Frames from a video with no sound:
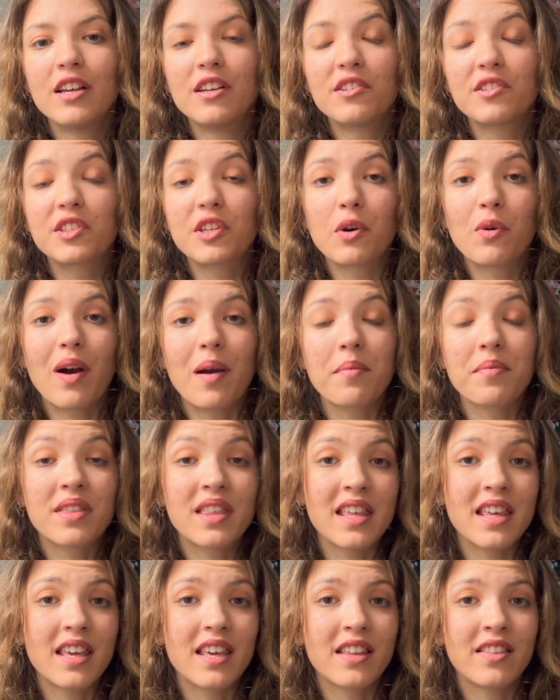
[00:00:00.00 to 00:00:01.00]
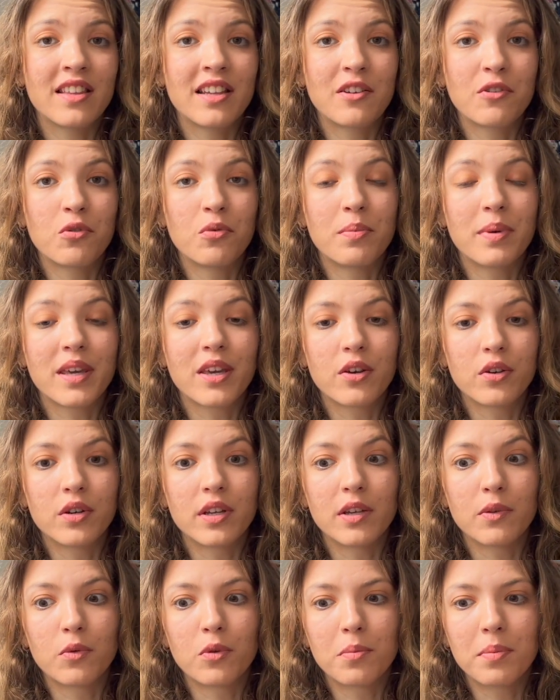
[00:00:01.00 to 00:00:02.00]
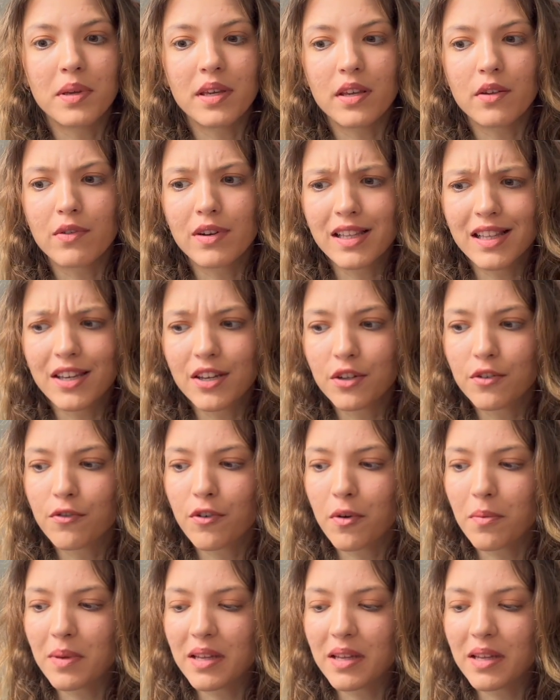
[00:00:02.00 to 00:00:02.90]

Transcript: So I'm thinking that it would be really good for